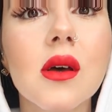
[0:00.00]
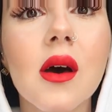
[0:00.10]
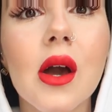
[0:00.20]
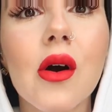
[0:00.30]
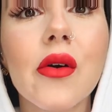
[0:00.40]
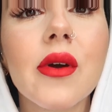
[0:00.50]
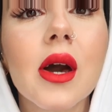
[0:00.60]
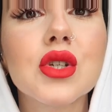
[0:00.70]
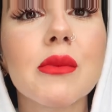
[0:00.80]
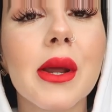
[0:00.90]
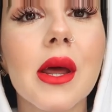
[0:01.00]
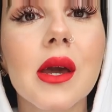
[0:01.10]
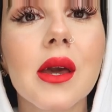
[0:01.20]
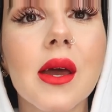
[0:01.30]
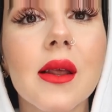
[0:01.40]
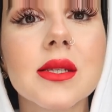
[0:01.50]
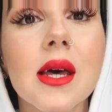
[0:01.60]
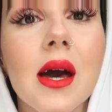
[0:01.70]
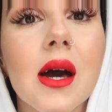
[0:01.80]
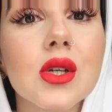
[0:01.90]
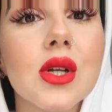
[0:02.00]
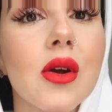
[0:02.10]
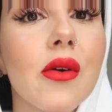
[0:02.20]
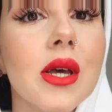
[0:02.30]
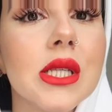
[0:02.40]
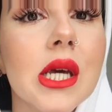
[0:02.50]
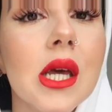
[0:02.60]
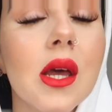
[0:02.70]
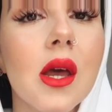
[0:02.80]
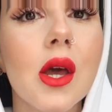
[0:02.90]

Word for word: I got a reaction on my neck and it's actually crazy.